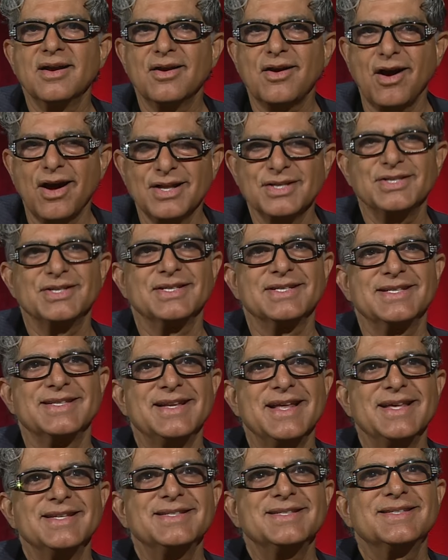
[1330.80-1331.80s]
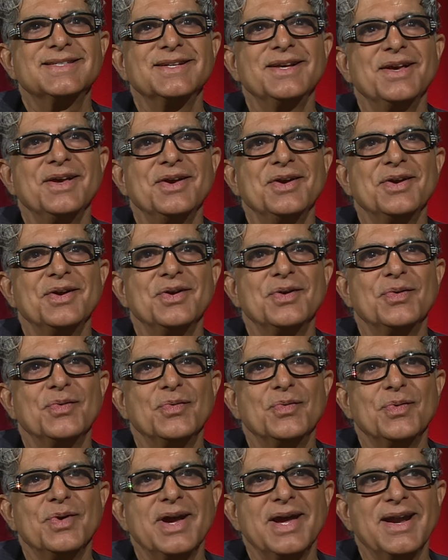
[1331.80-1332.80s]
consciousness
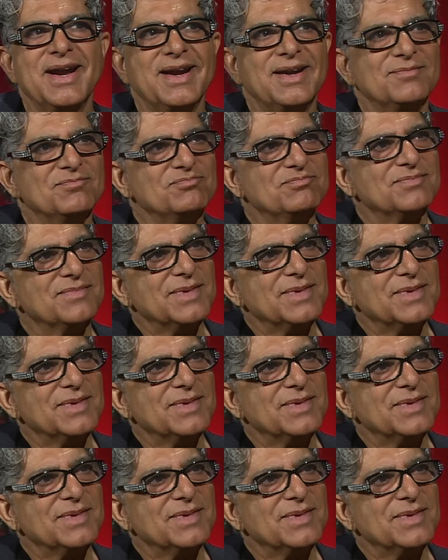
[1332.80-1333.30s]
where